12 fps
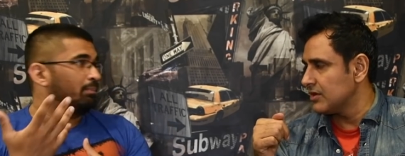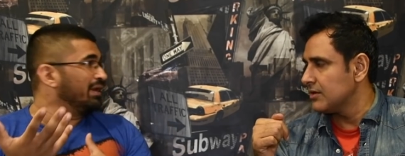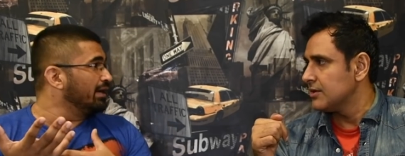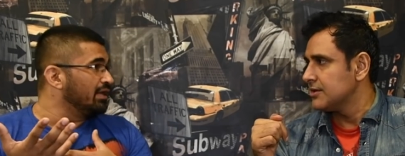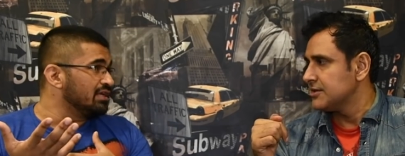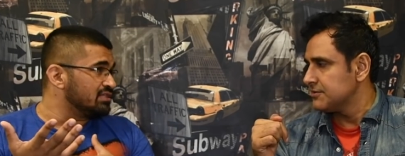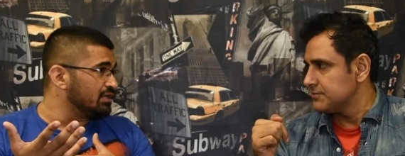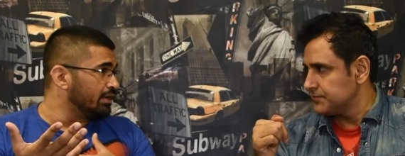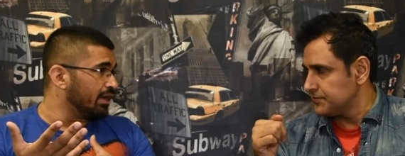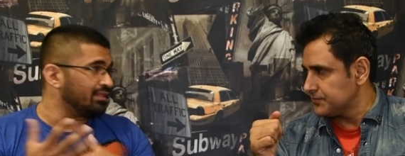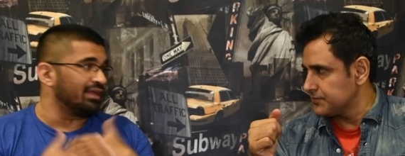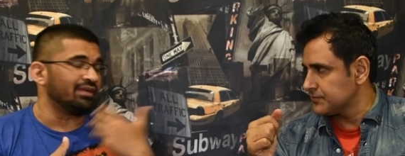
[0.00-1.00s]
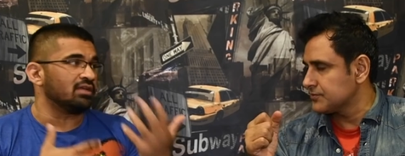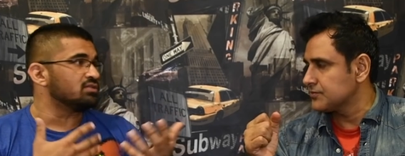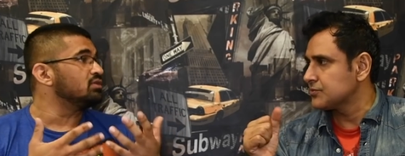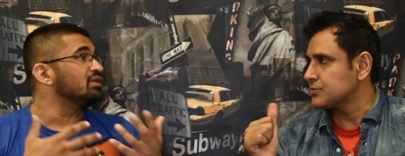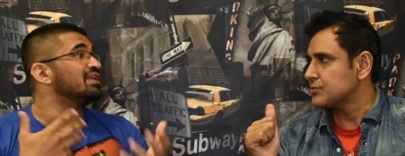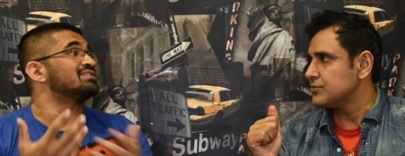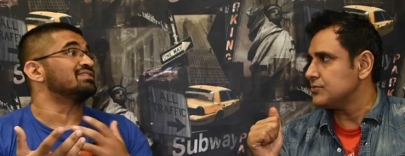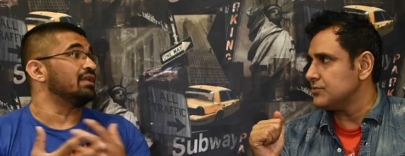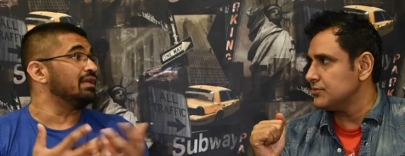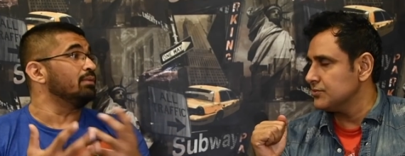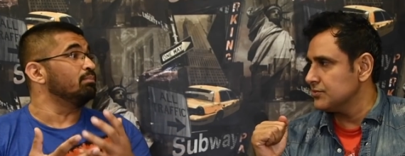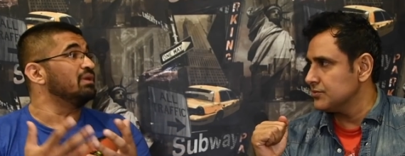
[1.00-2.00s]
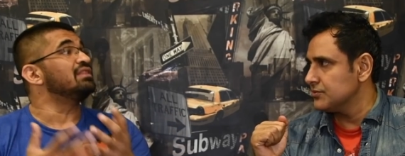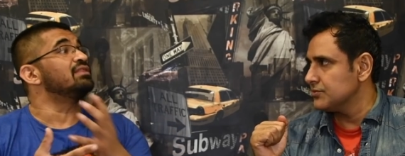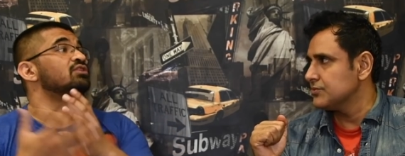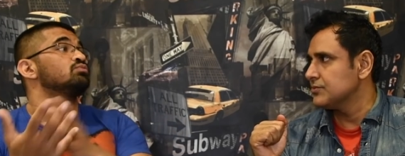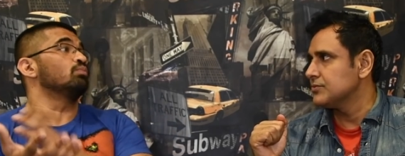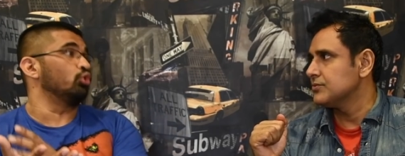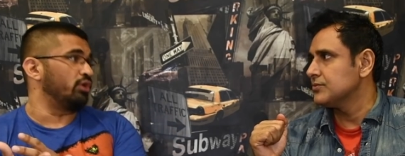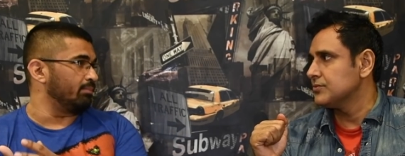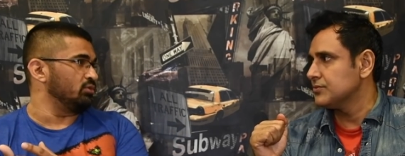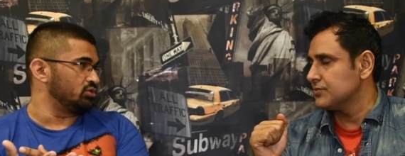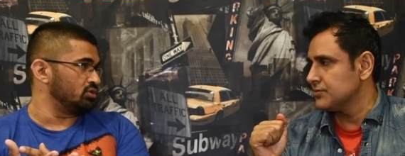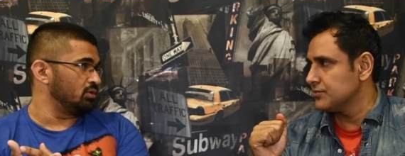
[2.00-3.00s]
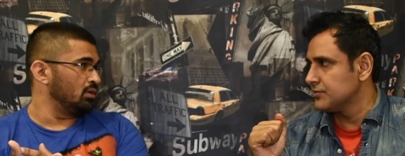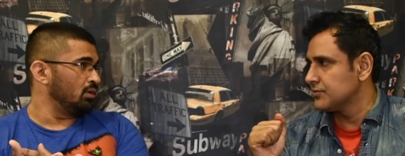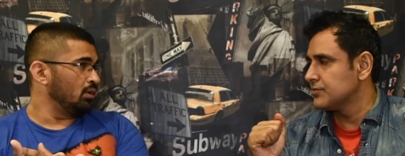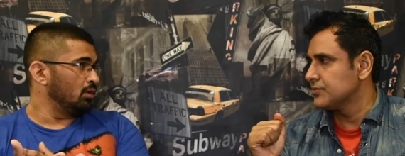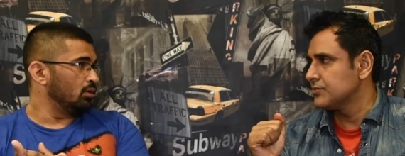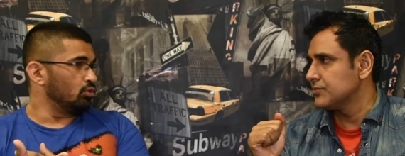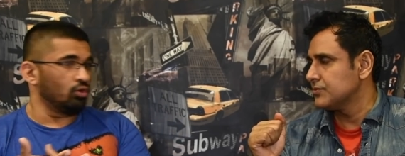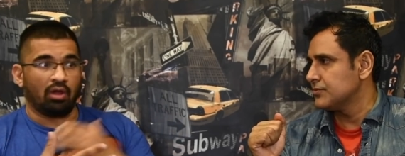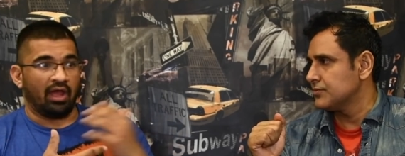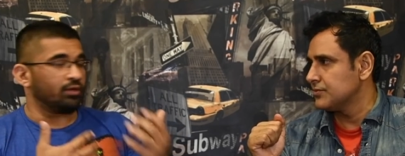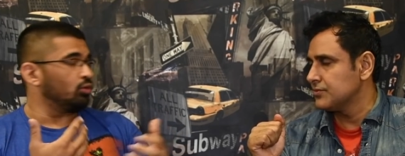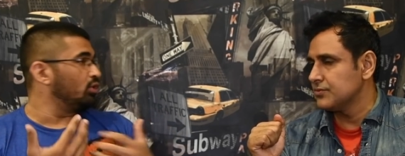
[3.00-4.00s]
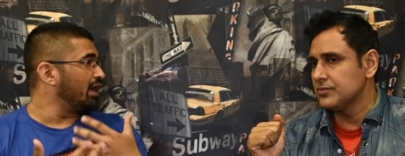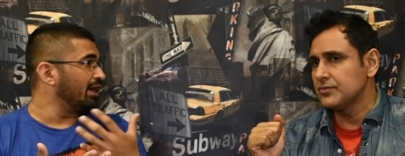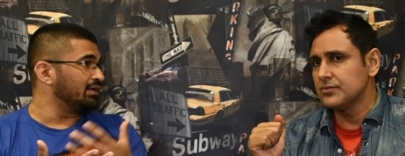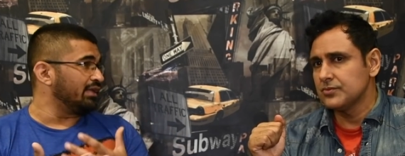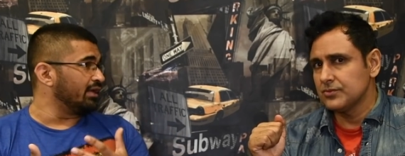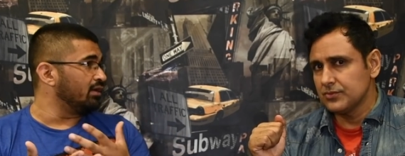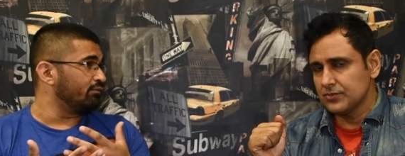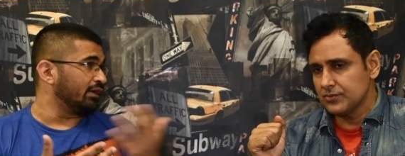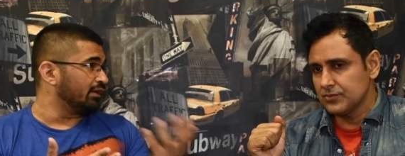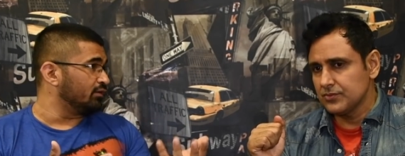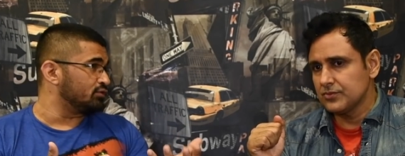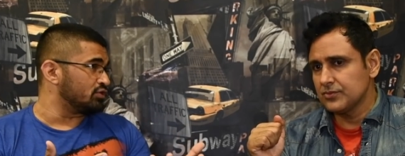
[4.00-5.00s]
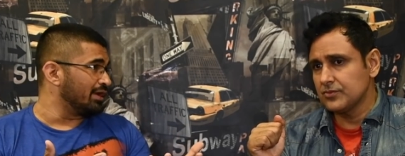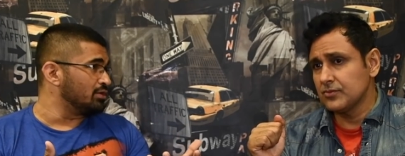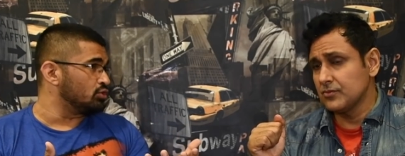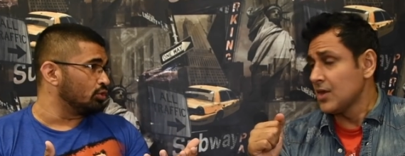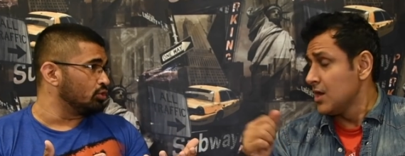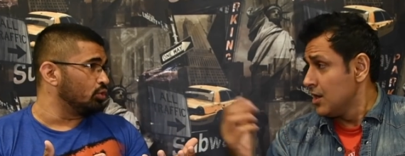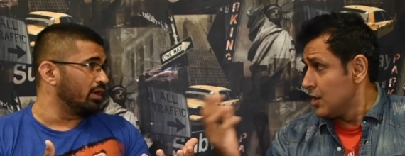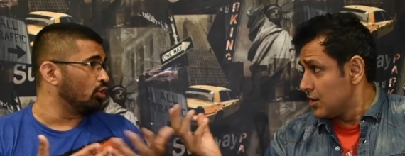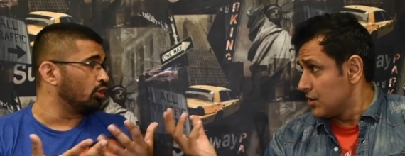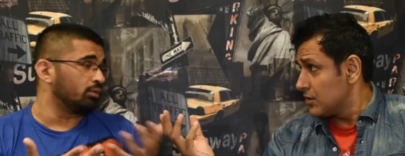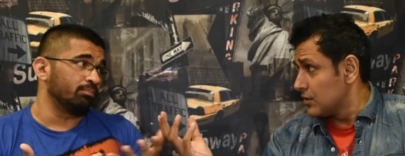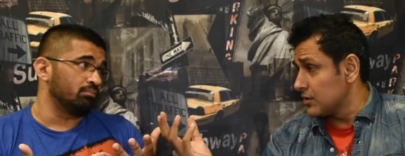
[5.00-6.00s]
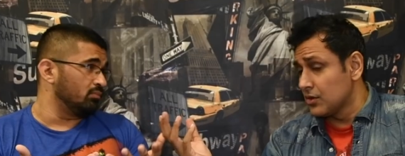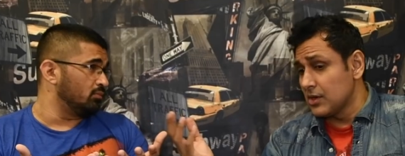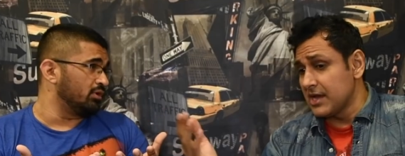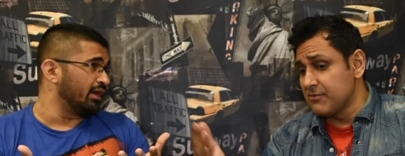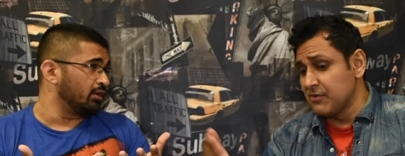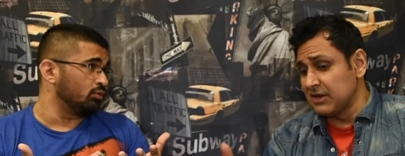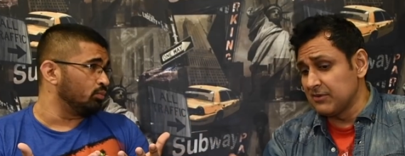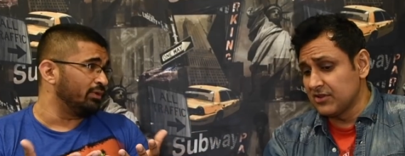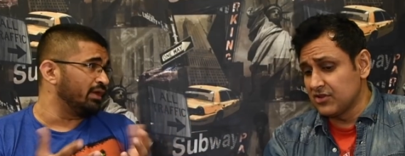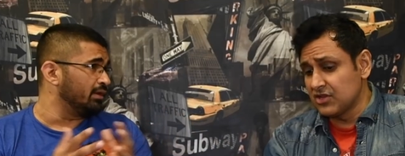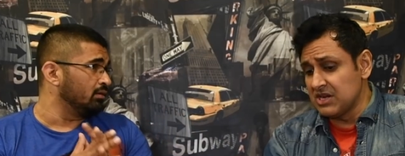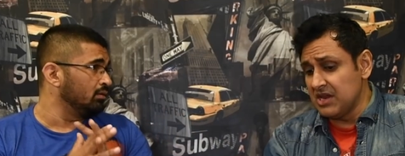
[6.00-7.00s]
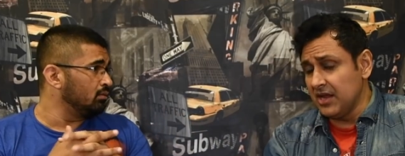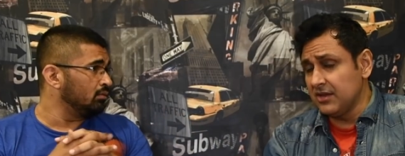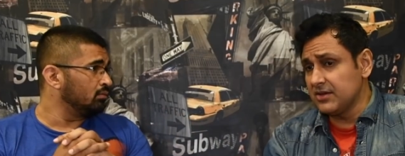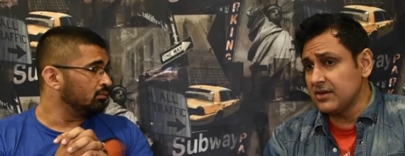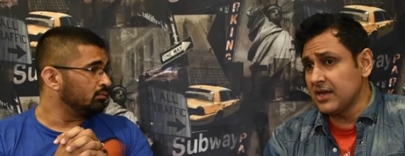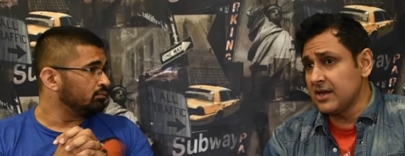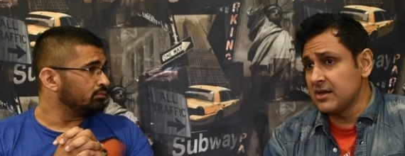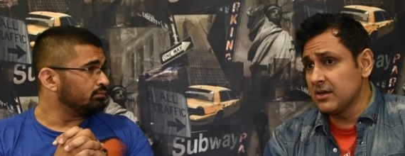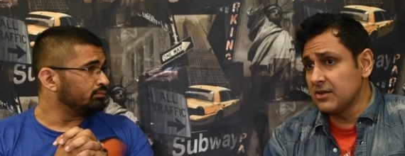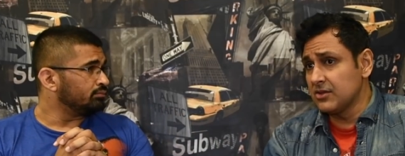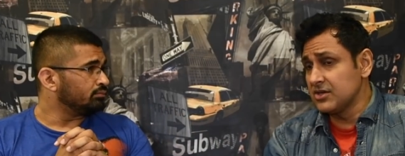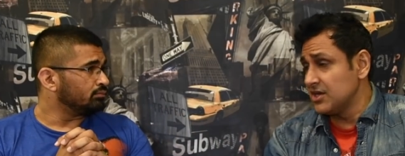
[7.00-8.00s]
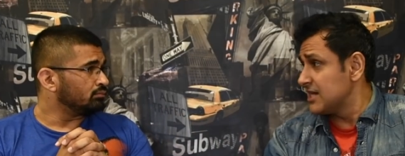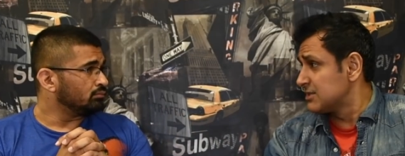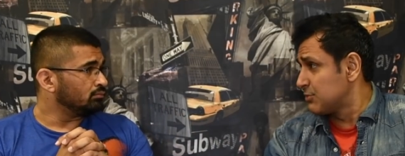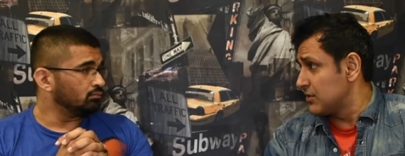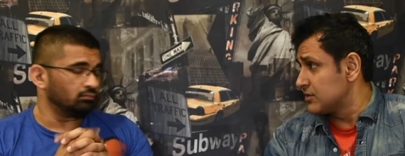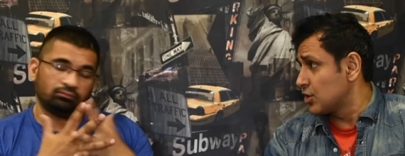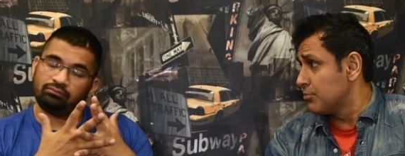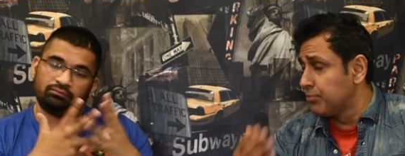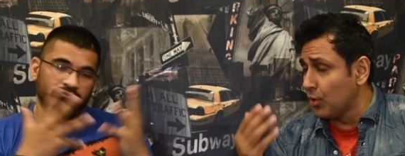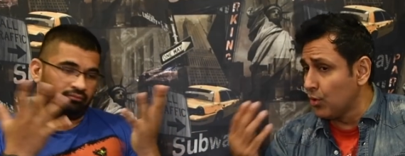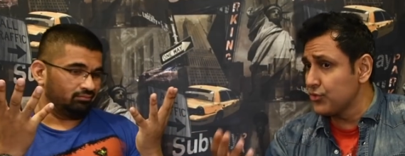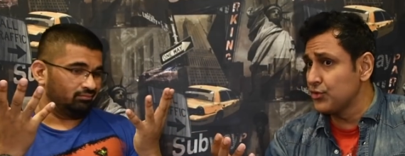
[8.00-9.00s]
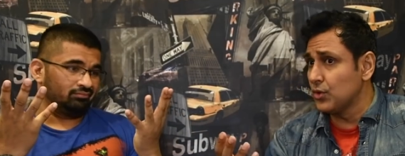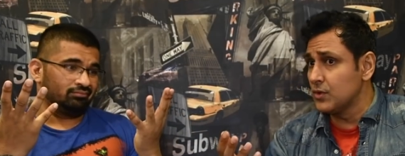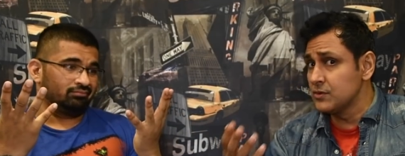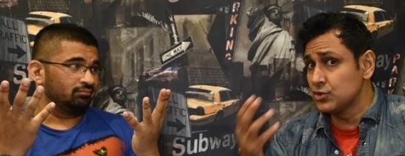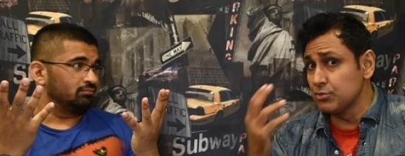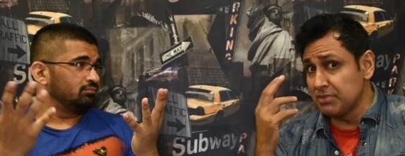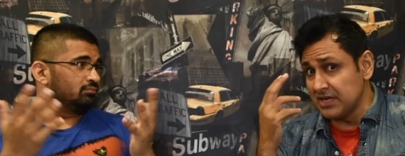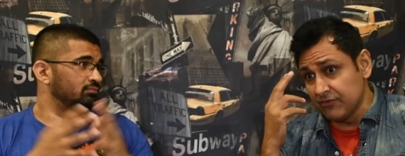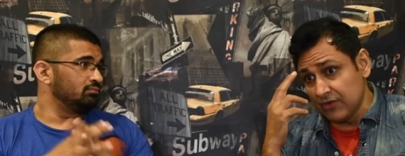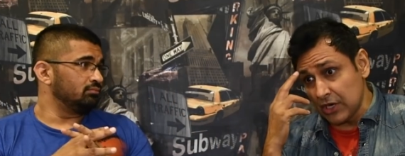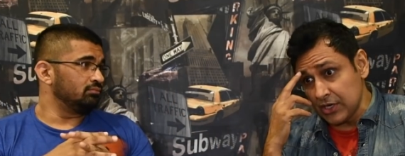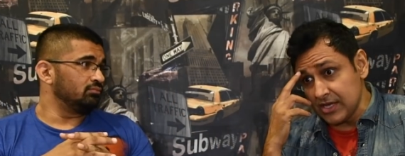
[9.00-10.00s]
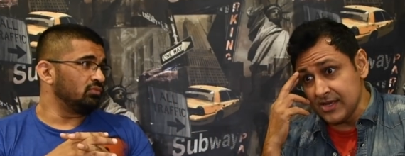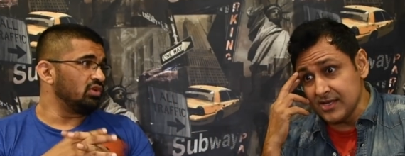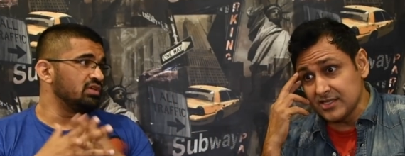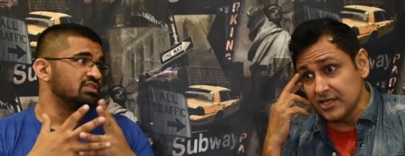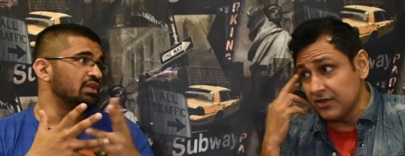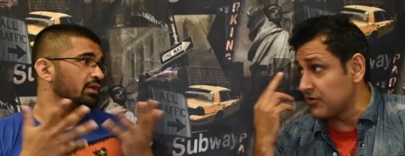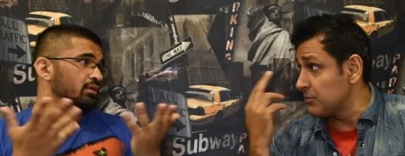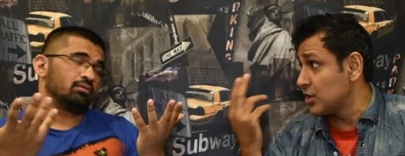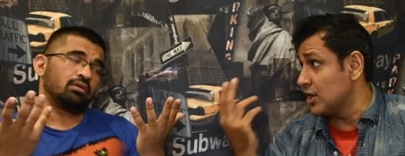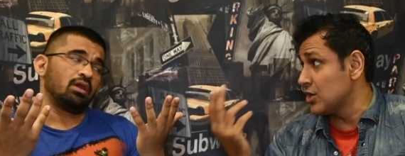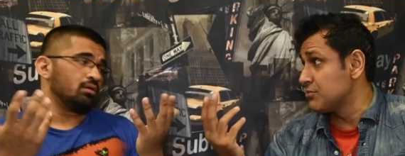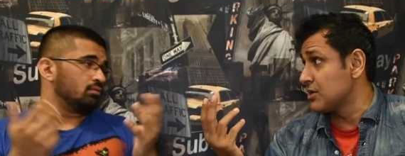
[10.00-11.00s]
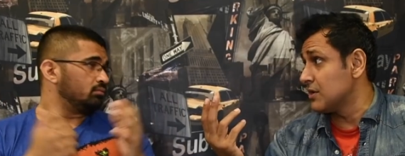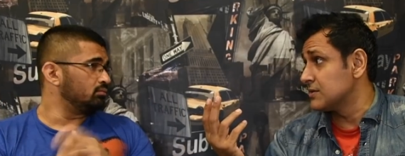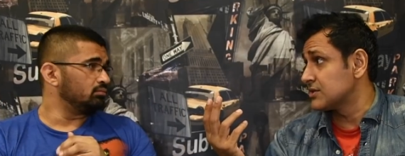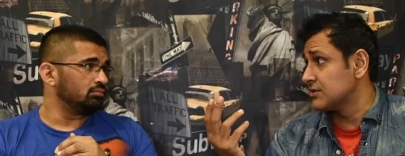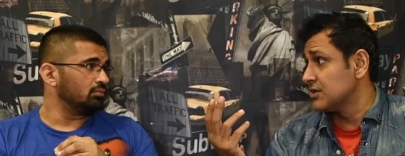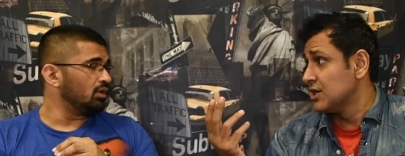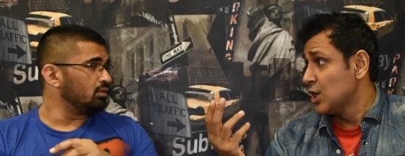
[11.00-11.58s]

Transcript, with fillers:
Speaker 1: bleed easily and that doesn't necessarily mean there's more damage you know, I could land 10 effective strikes on you and not.
Speaker 2: Or, or like the Nate and uh, the Diaz brothers are both known to bleed very easily Easy. from their yeah. eyebrows, yeah.